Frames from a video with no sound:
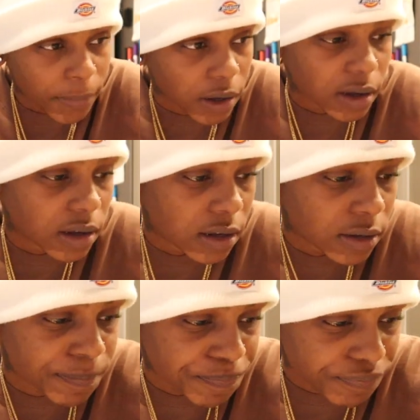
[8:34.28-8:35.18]
But, um,
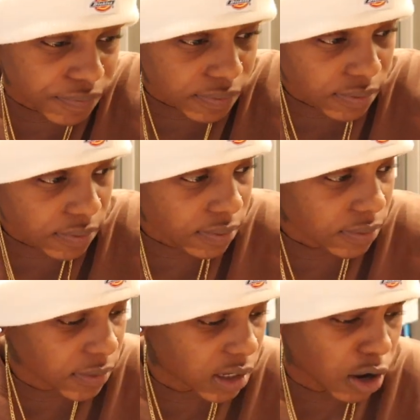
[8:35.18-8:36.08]

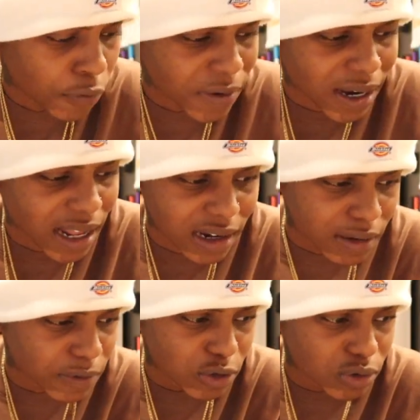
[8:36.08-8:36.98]
hopefully I got
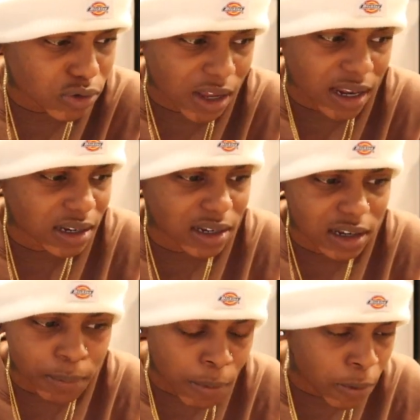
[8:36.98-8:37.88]
enough noodles. I didn't
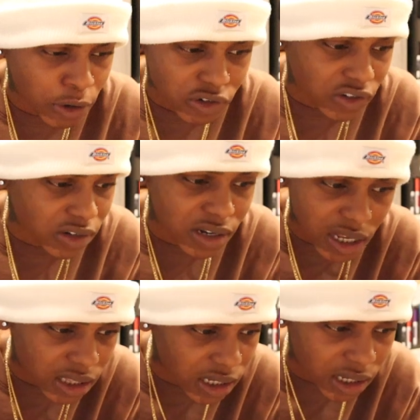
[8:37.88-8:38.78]
look at proportions or
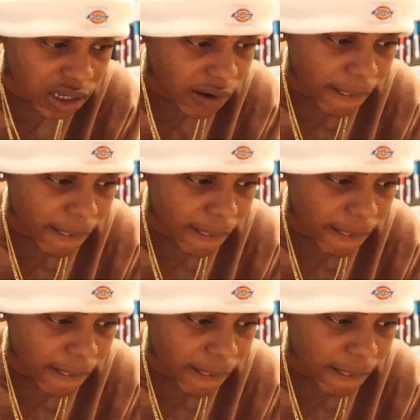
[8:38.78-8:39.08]
nothing.